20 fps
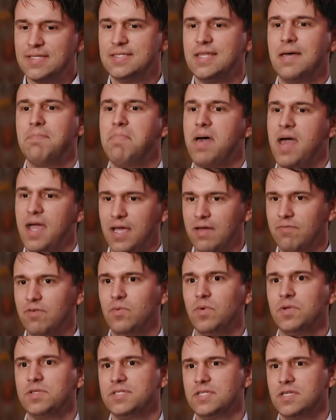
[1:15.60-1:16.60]
a step back every
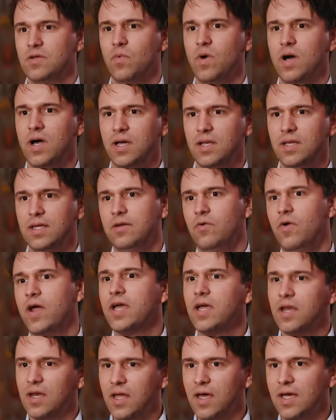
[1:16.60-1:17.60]
once in a while and
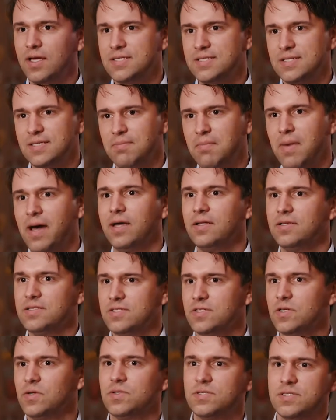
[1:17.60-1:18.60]
recognize the
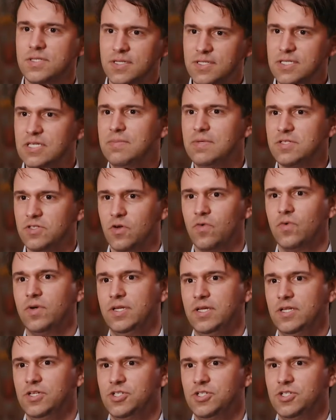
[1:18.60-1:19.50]
milestones the team has already